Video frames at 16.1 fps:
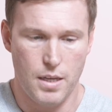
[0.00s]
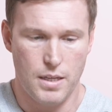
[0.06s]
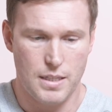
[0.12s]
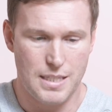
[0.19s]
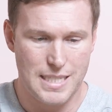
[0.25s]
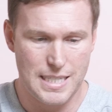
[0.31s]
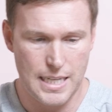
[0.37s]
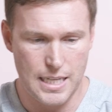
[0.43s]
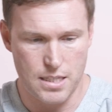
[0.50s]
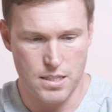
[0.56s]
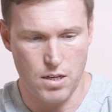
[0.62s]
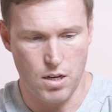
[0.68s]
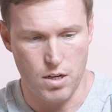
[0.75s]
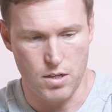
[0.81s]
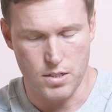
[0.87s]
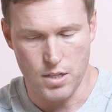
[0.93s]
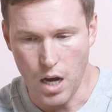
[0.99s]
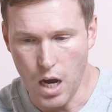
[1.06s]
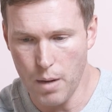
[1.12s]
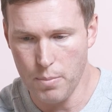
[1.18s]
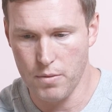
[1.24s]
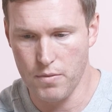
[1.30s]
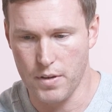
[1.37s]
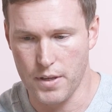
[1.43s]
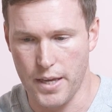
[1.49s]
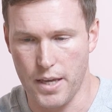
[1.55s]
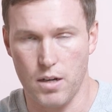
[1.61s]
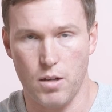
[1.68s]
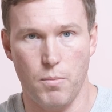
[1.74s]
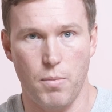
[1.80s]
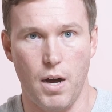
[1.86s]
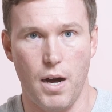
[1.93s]
sits on top of the
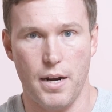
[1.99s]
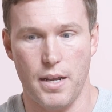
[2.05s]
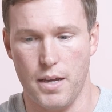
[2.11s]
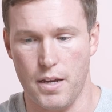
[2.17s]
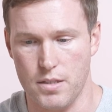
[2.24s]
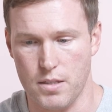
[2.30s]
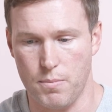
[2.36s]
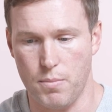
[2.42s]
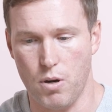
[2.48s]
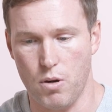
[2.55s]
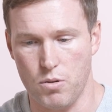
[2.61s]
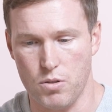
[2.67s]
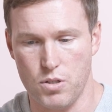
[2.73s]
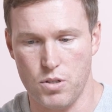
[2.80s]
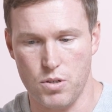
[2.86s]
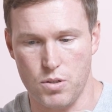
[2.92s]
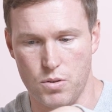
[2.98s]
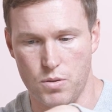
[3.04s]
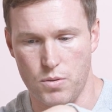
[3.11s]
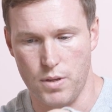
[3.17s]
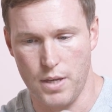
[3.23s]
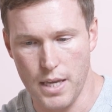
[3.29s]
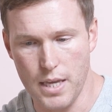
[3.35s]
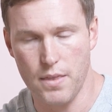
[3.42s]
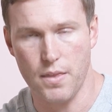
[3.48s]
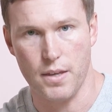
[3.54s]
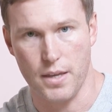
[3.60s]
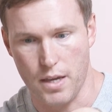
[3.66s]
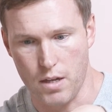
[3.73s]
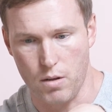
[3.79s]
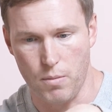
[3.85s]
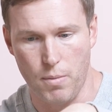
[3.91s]
kettle body as opposed to in the
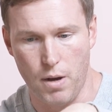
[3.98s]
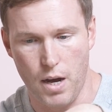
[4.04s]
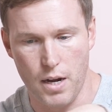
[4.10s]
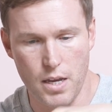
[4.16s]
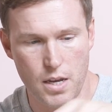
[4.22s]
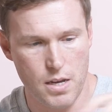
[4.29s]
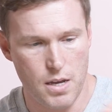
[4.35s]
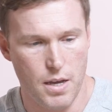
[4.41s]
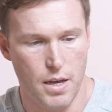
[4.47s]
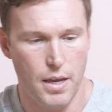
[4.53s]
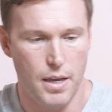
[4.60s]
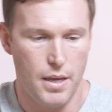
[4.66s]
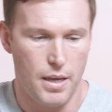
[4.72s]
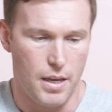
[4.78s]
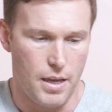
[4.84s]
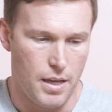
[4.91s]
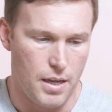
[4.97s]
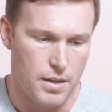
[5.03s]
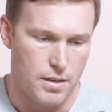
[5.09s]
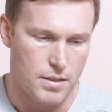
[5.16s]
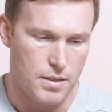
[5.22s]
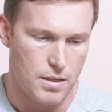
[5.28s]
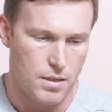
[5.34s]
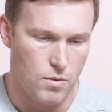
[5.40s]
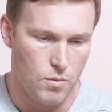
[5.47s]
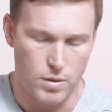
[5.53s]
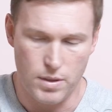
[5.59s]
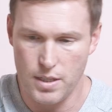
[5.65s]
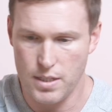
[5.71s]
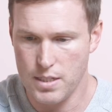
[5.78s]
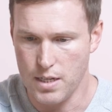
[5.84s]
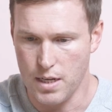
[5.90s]
kettle body. And
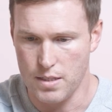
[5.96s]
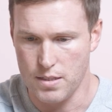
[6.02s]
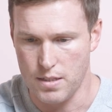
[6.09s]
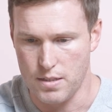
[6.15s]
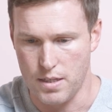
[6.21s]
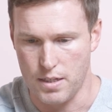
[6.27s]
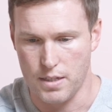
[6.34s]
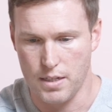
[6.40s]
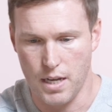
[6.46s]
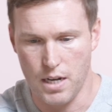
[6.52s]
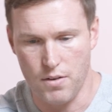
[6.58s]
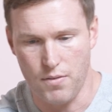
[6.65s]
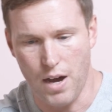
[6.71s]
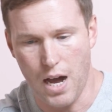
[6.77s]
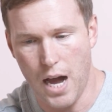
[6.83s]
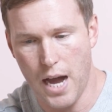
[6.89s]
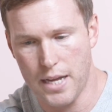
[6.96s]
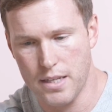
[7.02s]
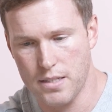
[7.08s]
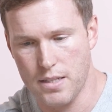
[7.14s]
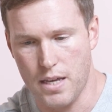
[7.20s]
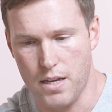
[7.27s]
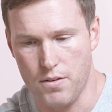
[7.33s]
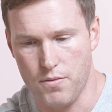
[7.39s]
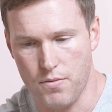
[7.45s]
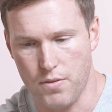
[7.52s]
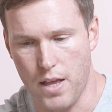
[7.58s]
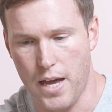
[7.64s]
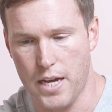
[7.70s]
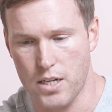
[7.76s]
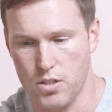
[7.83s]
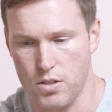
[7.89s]
what this does is it kind of hides that
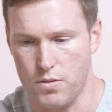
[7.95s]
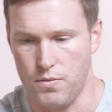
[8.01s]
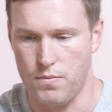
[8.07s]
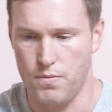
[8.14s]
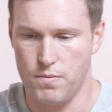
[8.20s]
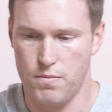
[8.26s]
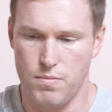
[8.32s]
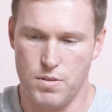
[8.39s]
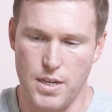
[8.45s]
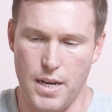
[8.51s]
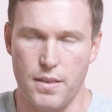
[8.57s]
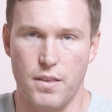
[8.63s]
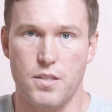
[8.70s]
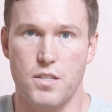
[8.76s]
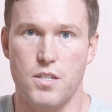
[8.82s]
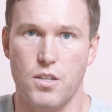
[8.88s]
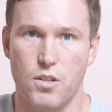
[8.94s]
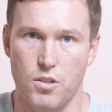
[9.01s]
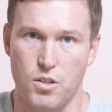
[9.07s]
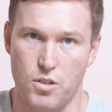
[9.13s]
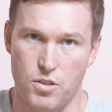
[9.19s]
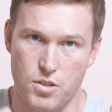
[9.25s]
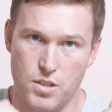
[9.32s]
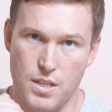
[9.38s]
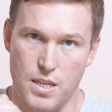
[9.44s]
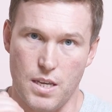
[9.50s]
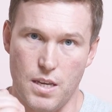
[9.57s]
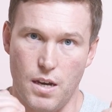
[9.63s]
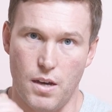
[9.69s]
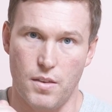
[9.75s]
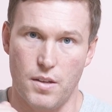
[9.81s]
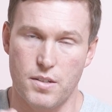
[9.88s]
flash of stainless steel you'll
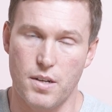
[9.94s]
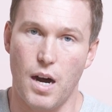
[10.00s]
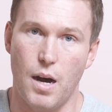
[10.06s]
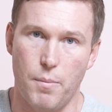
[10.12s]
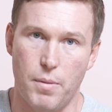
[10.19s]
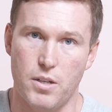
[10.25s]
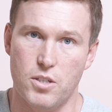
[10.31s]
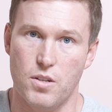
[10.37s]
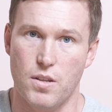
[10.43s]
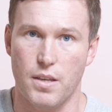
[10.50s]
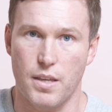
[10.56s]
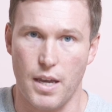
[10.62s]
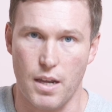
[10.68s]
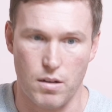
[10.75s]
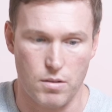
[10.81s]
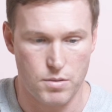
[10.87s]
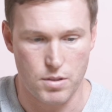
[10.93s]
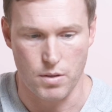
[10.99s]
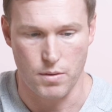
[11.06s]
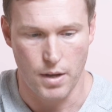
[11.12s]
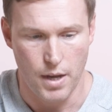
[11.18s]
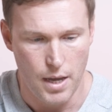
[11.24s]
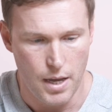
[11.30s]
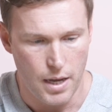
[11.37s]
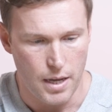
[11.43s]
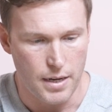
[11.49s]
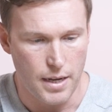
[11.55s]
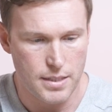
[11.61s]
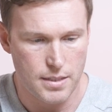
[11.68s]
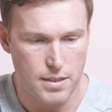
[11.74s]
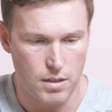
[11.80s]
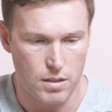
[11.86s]
see on the top edge of the kettle. So a
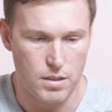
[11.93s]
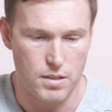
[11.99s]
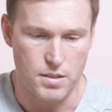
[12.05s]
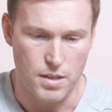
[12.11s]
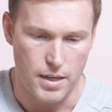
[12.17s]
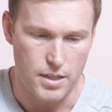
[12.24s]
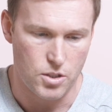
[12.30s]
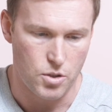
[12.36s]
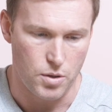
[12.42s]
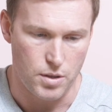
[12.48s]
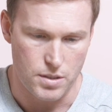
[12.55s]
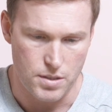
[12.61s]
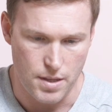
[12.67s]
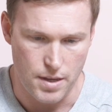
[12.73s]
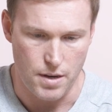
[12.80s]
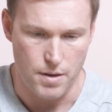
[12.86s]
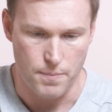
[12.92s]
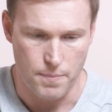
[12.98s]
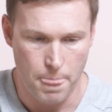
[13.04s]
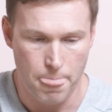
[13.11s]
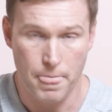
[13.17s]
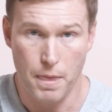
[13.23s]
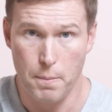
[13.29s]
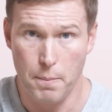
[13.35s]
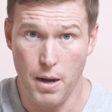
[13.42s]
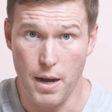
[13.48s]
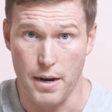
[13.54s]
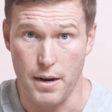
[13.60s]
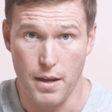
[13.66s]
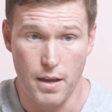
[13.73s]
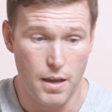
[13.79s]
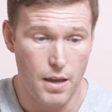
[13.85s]
nice little design choice there.
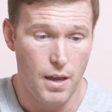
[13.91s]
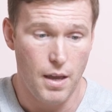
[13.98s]
But